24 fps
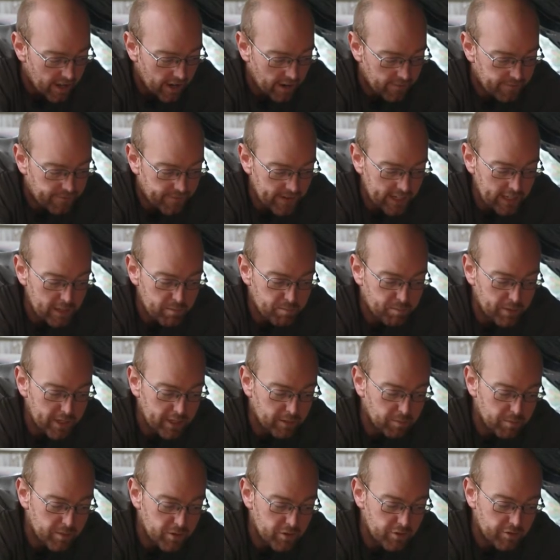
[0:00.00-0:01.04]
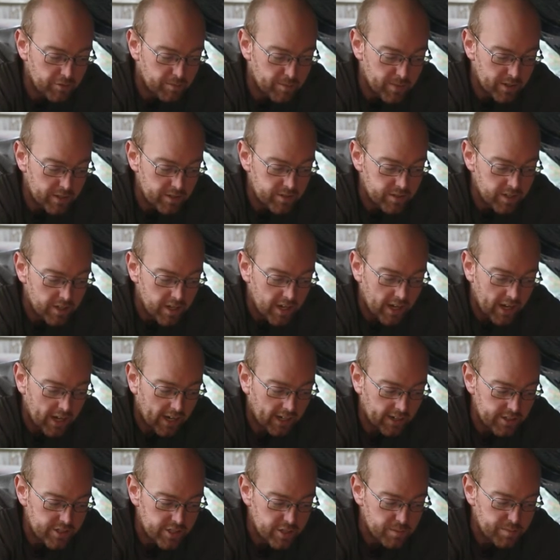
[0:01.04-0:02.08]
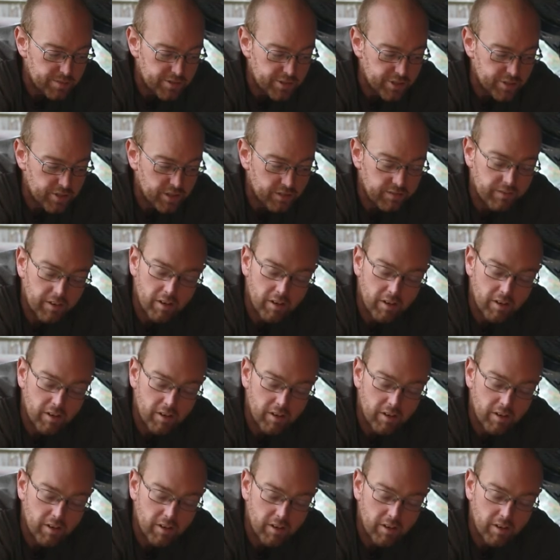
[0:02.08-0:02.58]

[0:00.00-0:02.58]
a fairly big movement, actually producing